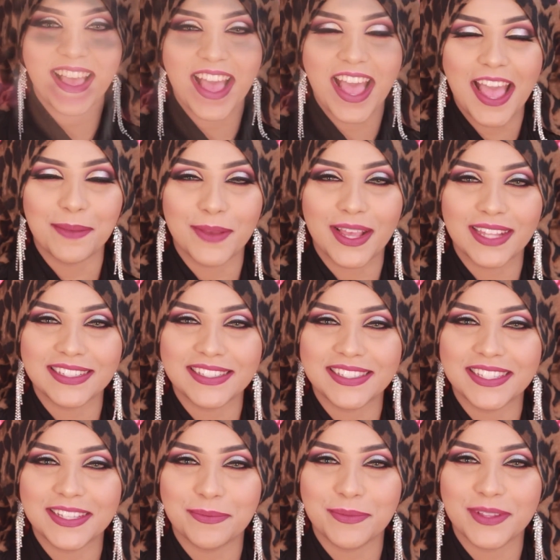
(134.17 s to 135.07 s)
I might
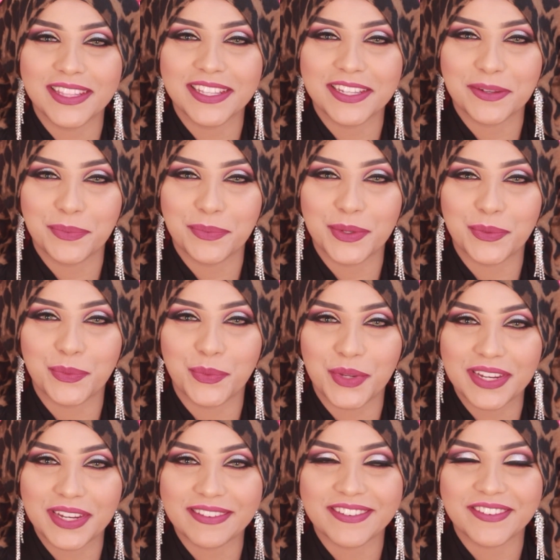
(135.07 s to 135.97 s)
seem a little bit
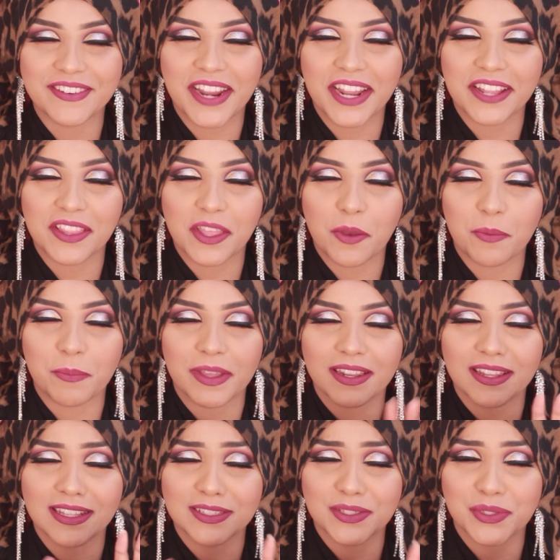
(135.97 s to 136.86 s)
weird right now,
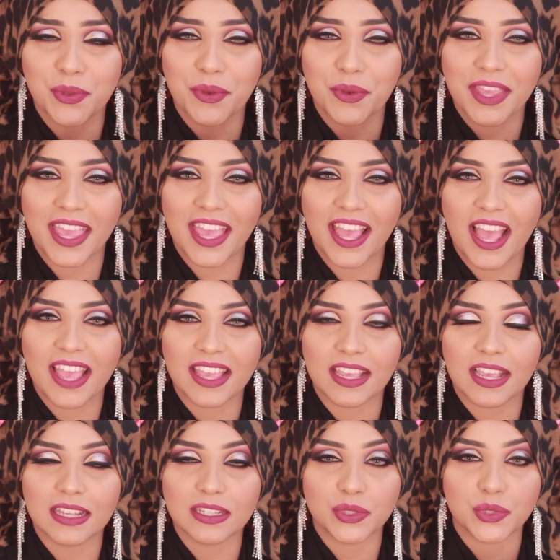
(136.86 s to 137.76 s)
but it's okay I
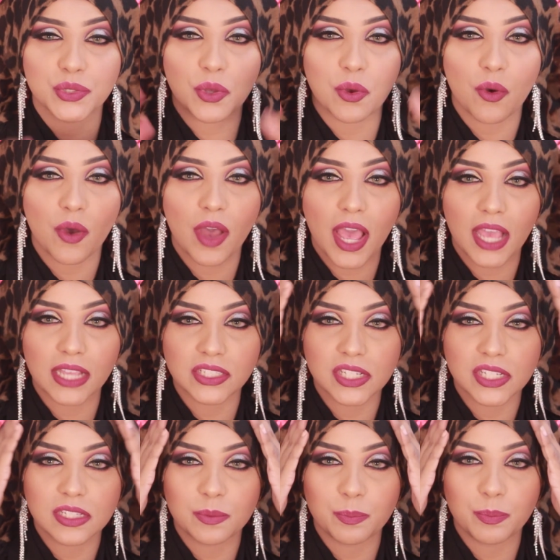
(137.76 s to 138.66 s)
guess. So I
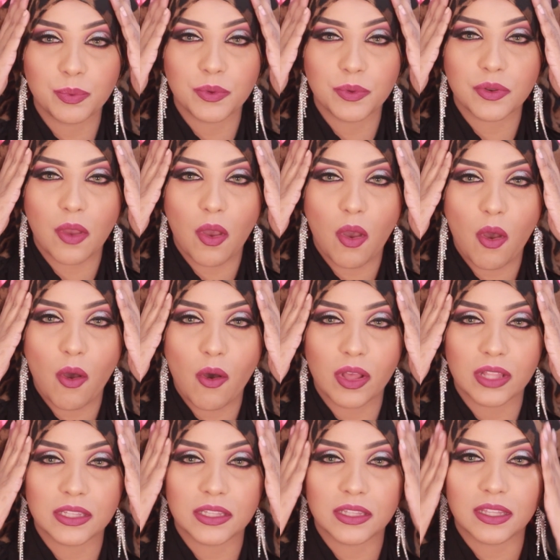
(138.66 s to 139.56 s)
just put
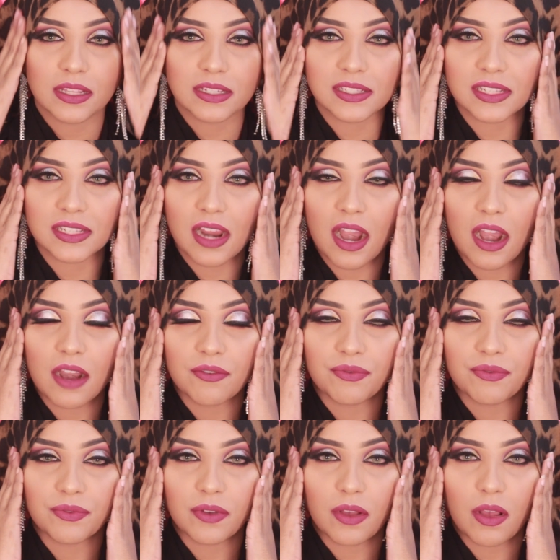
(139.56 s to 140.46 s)
on the
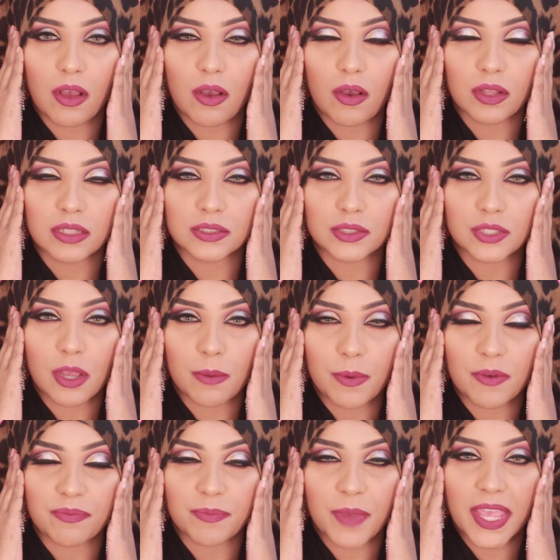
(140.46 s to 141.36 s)
scarf on
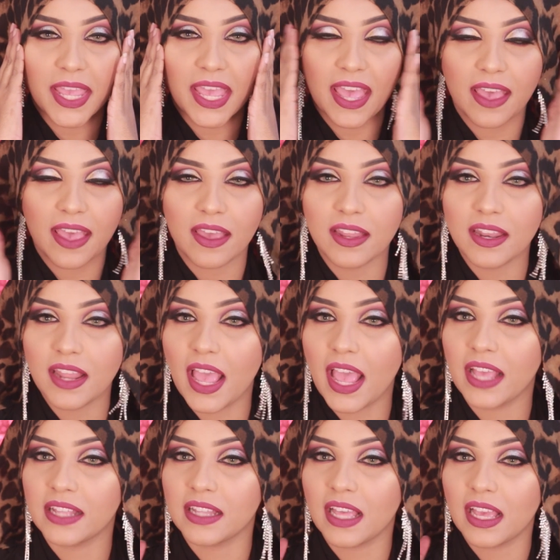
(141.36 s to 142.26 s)
top of my head
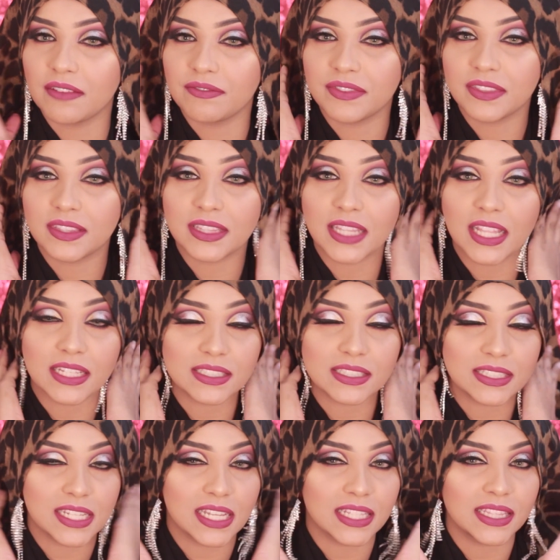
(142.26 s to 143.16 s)
and
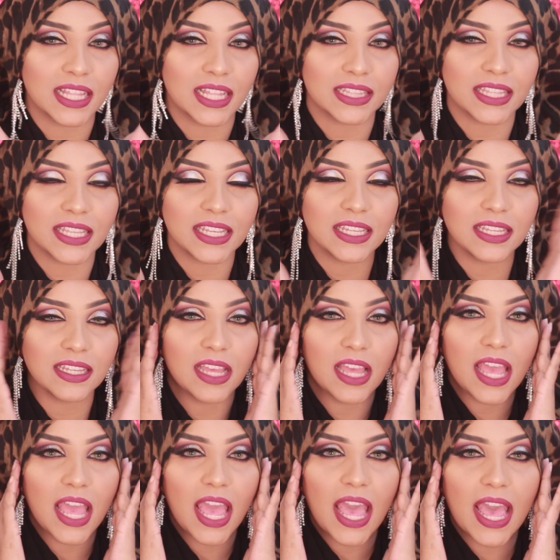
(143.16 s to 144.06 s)
I've done nothing.
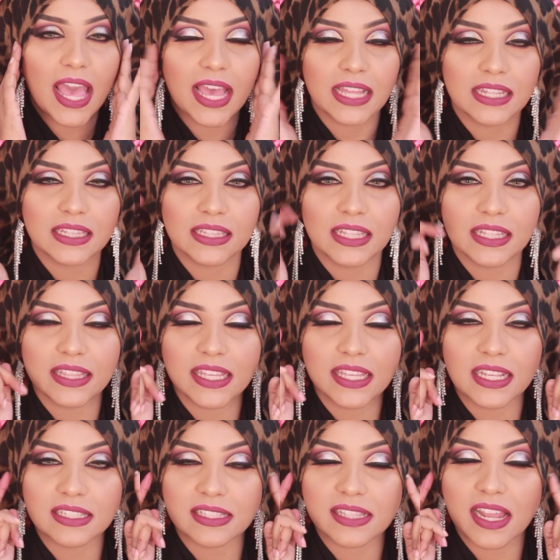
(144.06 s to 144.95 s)
And the
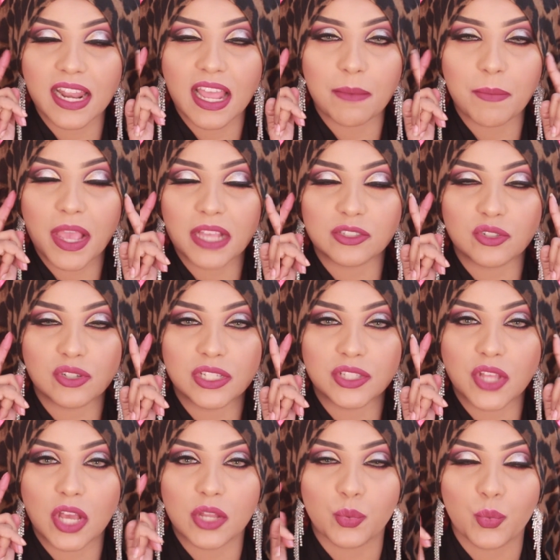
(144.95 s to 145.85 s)
thing is that I'm
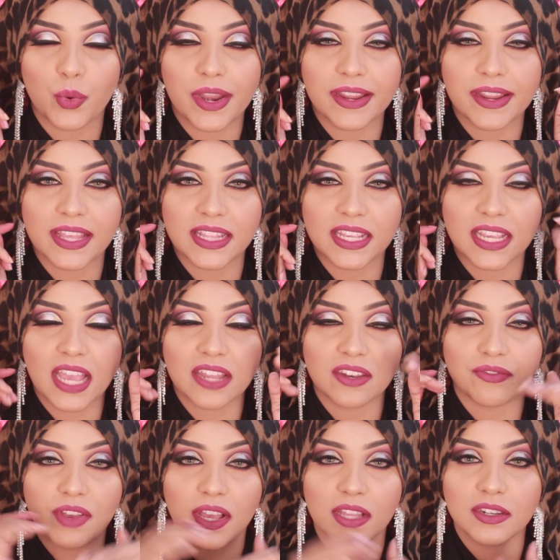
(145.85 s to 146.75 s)
actually not wearing any
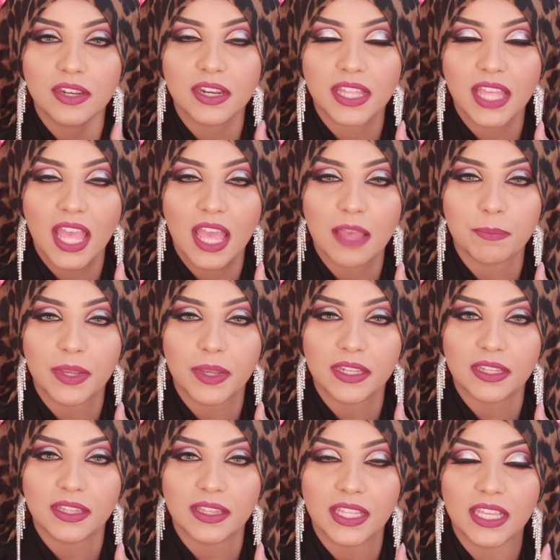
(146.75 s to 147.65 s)
kind of undercap
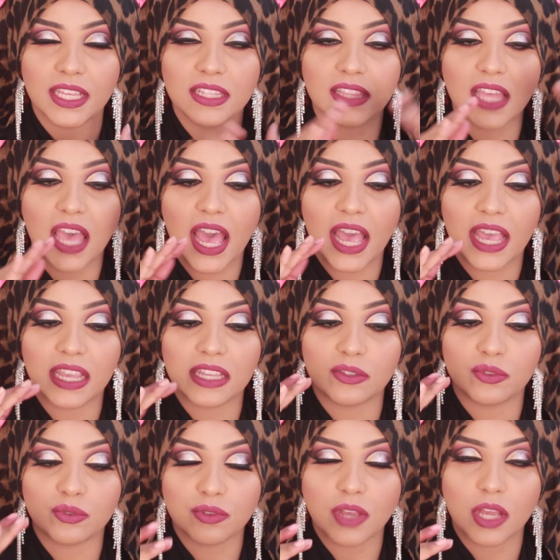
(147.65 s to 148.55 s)
underneath.
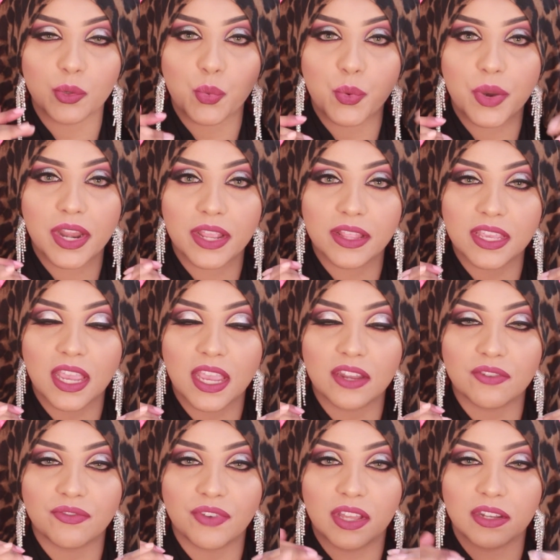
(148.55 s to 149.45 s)
I do not wear any
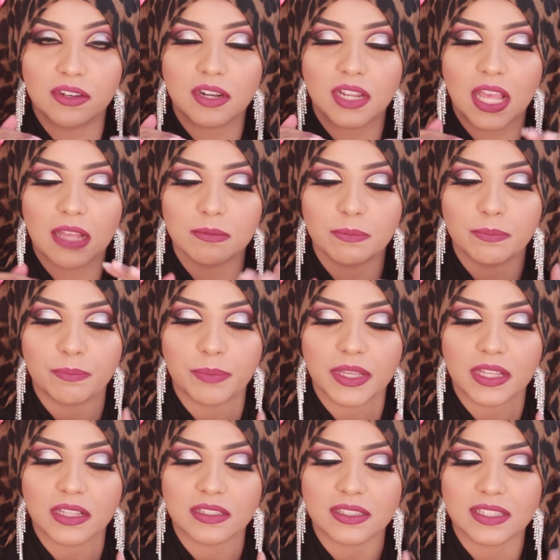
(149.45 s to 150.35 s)
kind of undercap
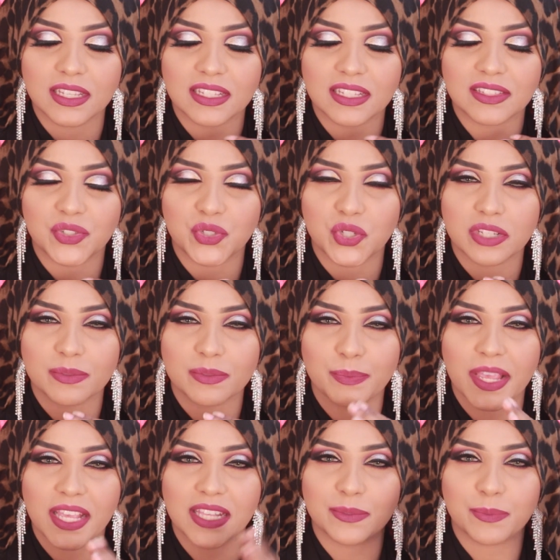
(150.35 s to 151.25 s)
because it
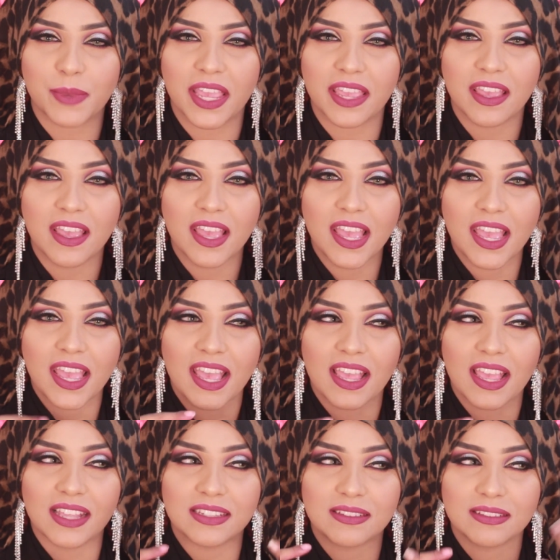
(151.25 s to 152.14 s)
just makes my
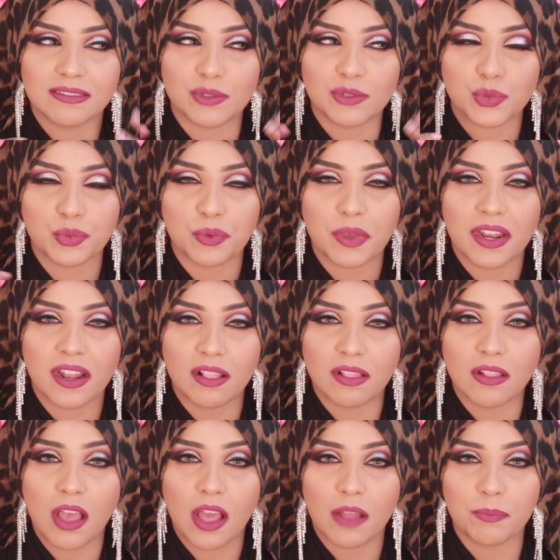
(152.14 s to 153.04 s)
head sweat a
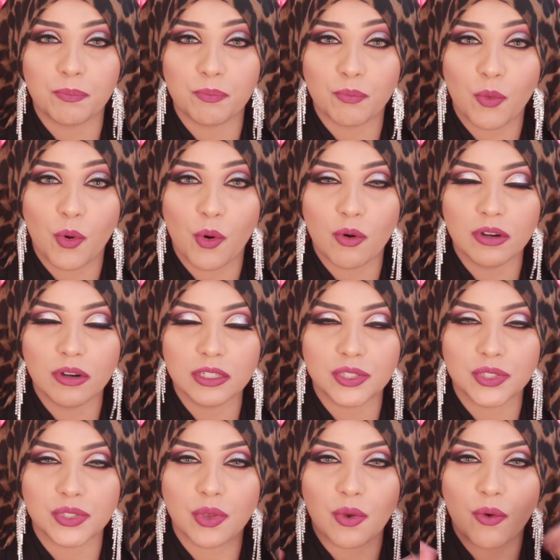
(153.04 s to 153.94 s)
lot more,
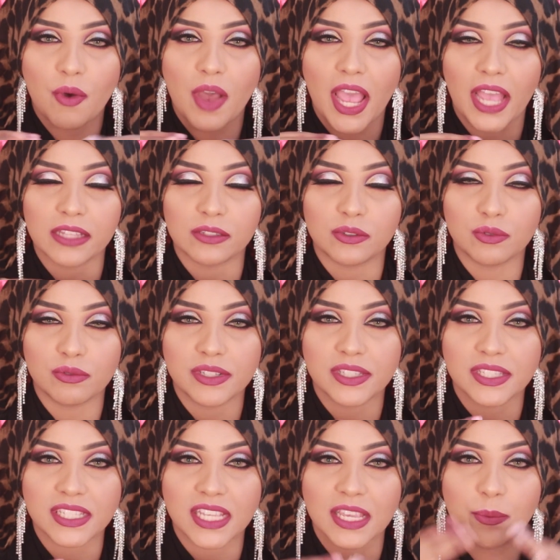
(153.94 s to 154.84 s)
so I do
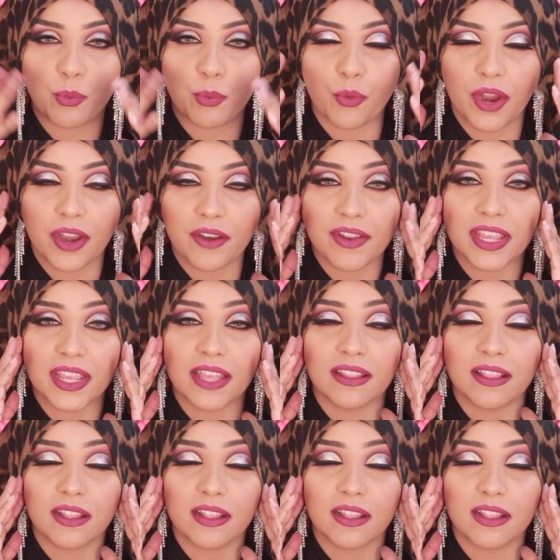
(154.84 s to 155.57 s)
skip wearing an